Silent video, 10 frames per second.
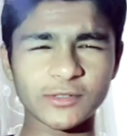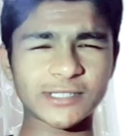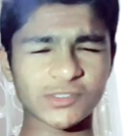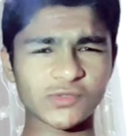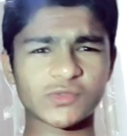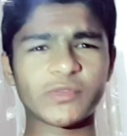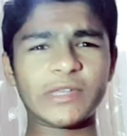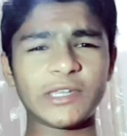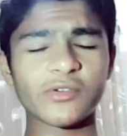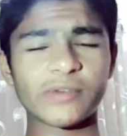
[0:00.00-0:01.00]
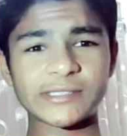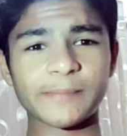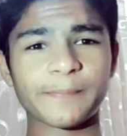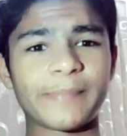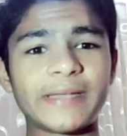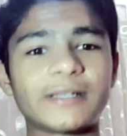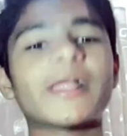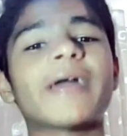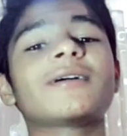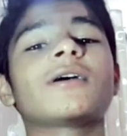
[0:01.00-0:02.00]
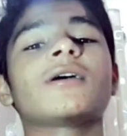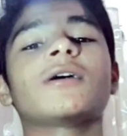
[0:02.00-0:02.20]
This video was a bit like